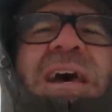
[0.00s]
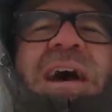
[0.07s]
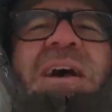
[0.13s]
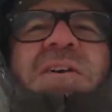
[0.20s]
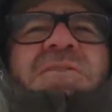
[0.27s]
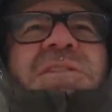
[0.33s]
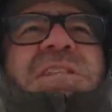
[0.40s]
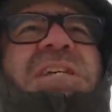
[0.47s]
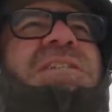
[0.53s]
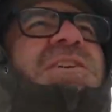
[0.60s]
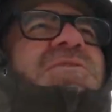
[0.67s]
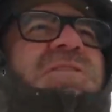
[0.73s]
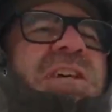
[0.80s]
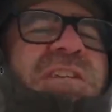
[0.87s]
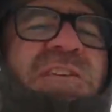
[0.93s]
don't know, 60
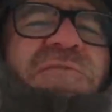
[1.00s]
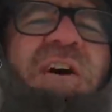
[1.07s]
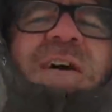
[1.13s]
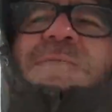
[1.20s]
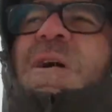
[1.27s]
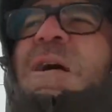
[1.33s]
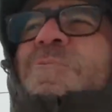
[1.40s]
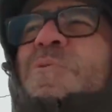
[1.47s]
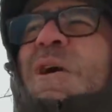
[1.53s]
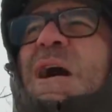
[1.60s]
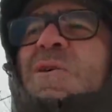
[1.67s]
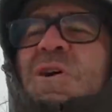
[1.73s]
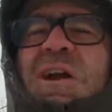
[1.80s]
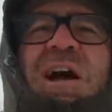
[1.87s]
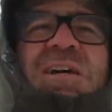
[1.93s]
or 65 mile per
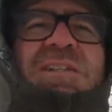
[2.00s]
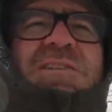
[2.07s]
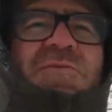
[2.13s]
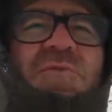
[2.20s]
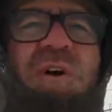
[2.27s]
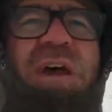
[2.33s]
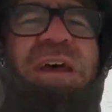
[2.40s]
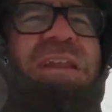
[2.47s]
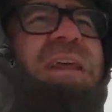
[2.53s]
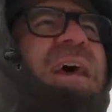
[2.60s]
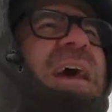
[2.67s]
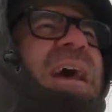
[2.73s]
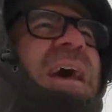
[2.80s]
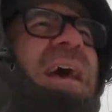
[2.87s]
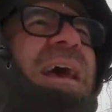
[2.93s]
hour gust of wind.
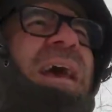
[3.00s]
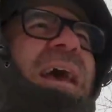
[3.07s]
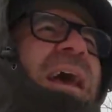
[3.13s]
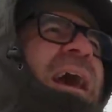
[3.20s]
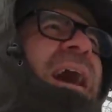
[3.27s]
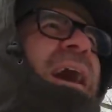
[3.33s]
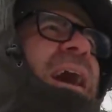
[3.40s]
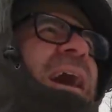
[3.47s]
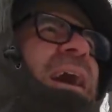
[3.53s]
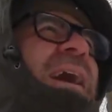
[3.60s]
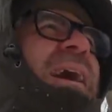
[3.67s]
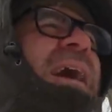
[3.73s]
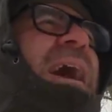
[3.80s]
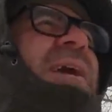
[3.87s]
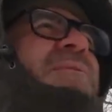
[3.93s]

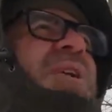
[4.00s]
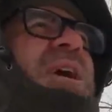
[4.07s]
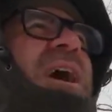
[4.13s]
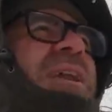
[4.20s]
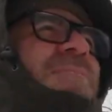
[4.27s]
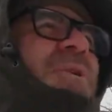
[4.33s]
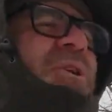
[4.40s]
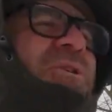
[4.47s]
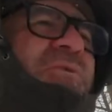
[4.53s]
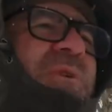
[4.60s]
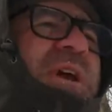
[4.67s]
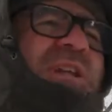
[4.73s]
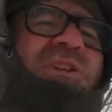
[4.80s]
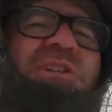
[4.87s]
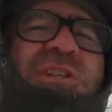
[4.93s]
And we got about
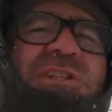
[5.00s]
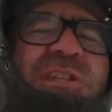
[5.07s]
3 inches of